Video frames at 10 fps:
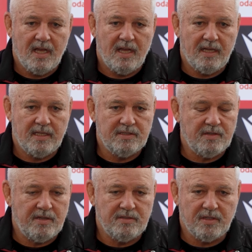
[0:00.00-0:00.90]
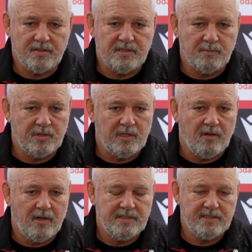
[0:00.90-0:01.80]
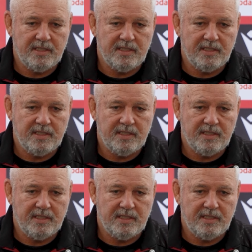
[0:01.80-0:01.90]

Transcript: uh, he, he's got some good lines.